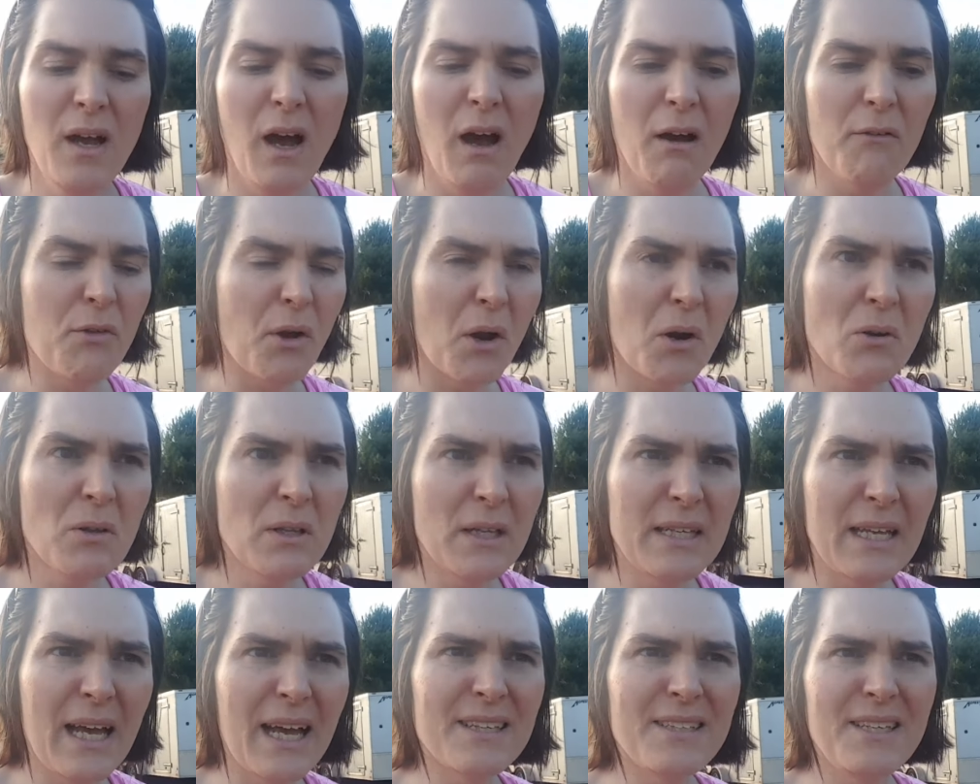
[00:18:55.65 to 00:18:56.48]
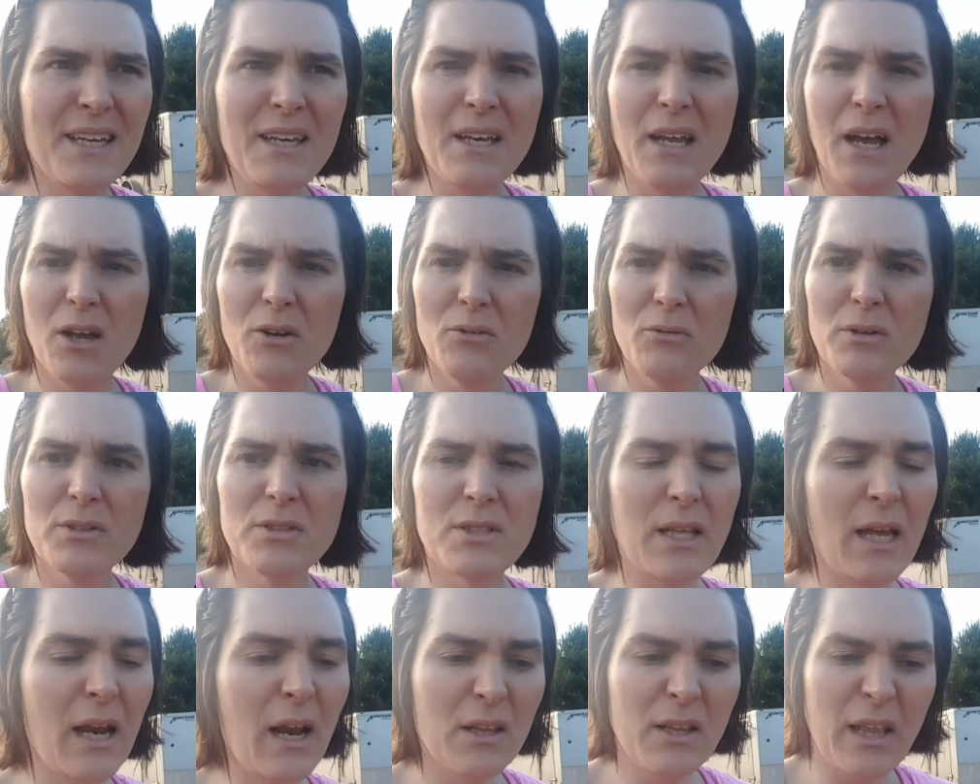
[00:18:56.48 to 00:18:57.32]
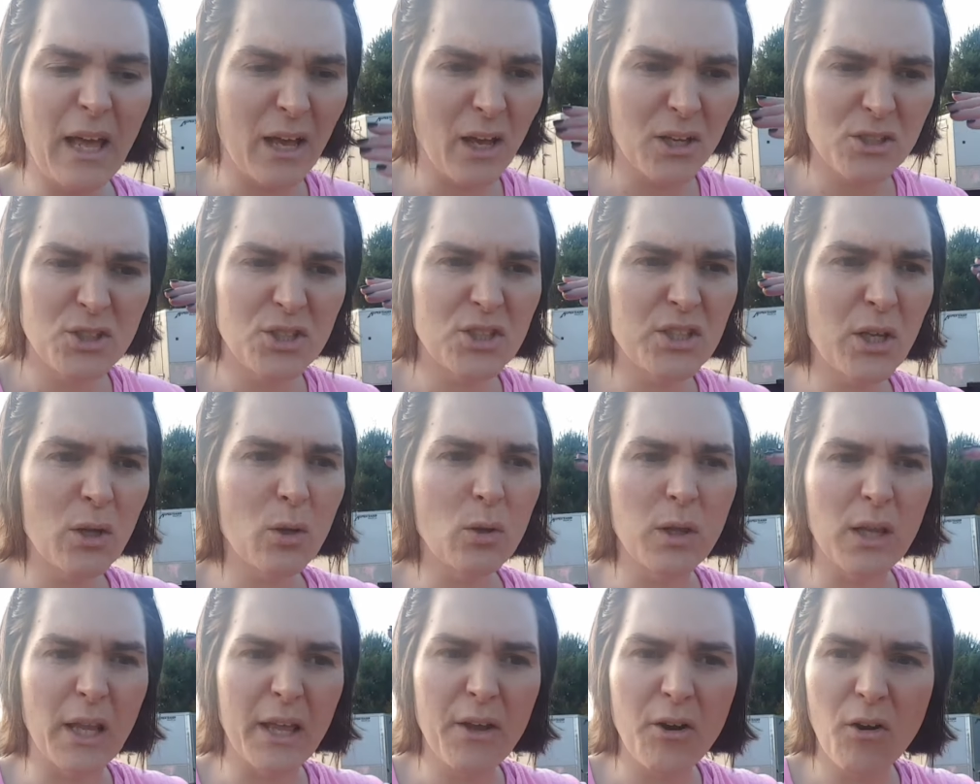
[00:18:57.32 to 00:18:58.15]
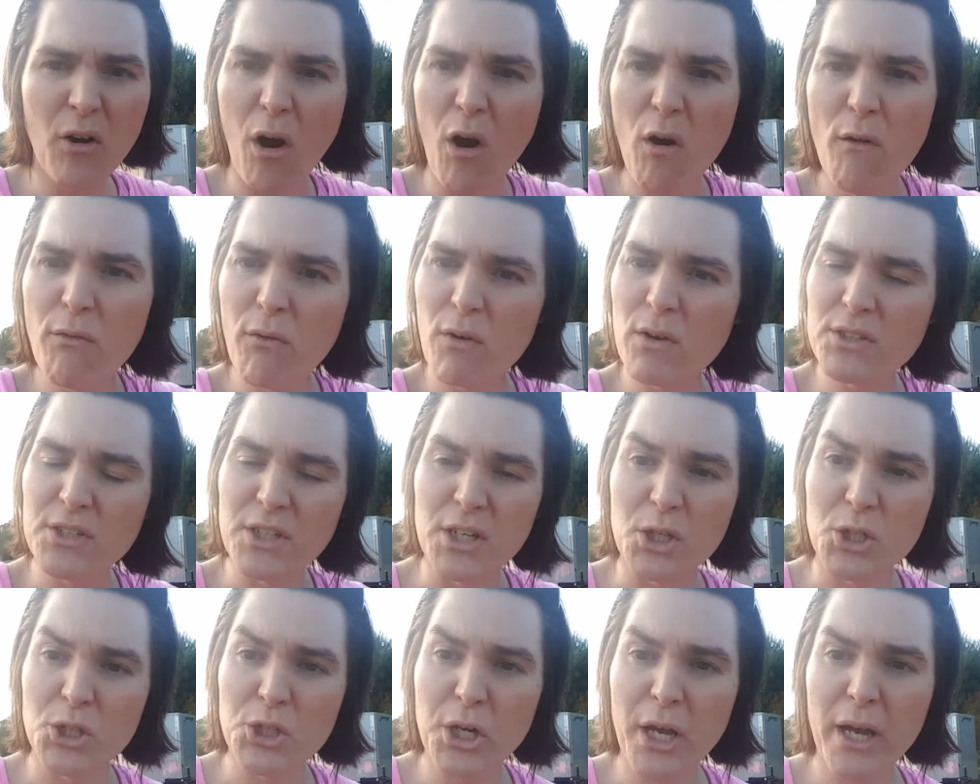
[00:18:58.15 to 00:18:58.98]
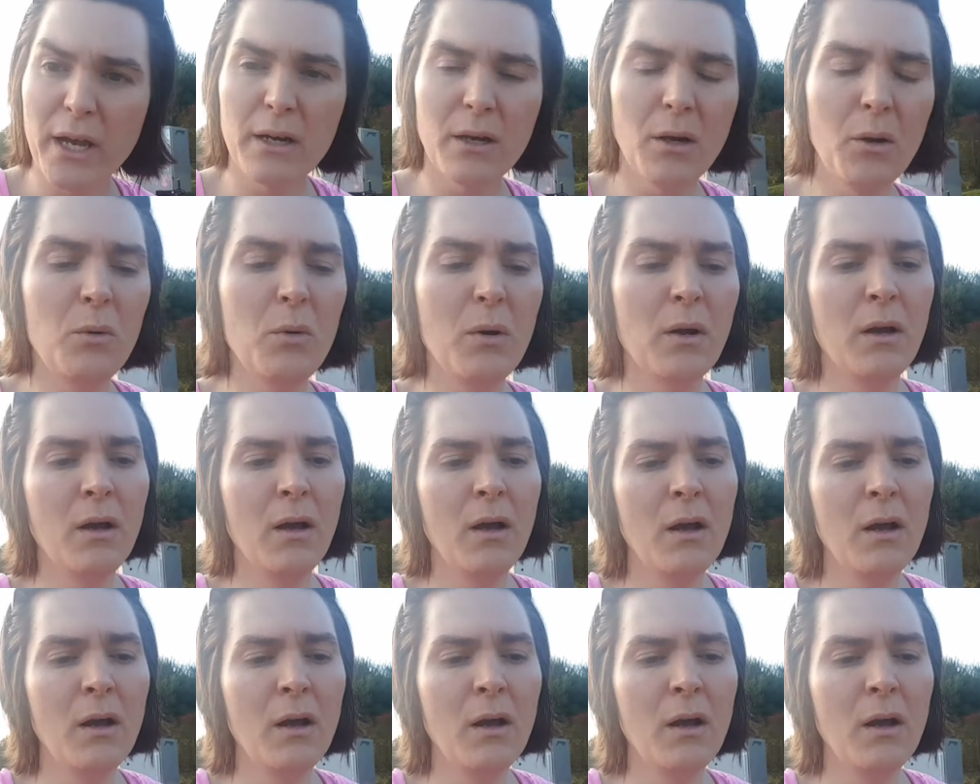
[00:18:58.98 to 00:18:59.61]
of the early 1900s that still linger over us in a shadow,